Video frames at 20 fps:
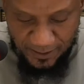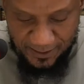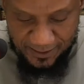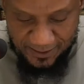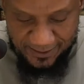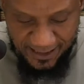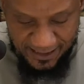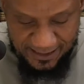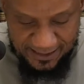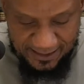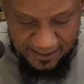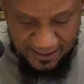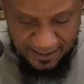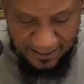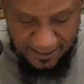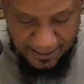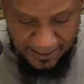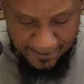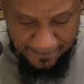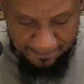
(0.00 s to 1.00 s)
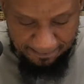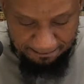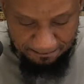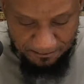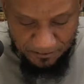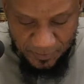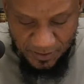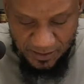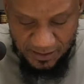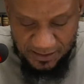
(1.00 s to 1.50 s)
that
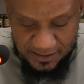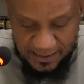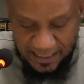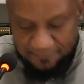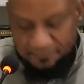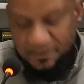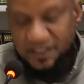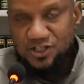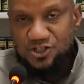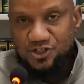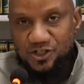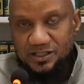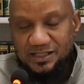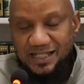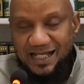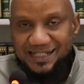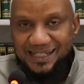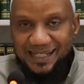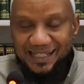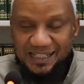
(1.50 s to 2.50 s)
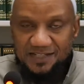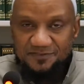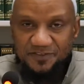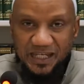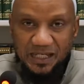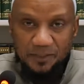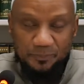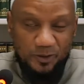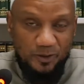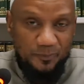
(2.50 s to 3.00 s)
that mentioned that they give
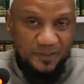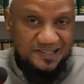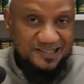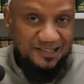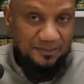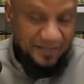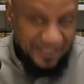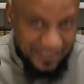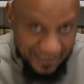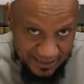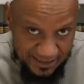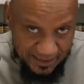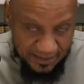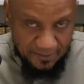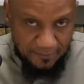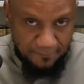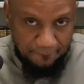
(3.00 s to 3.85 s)
a permissibility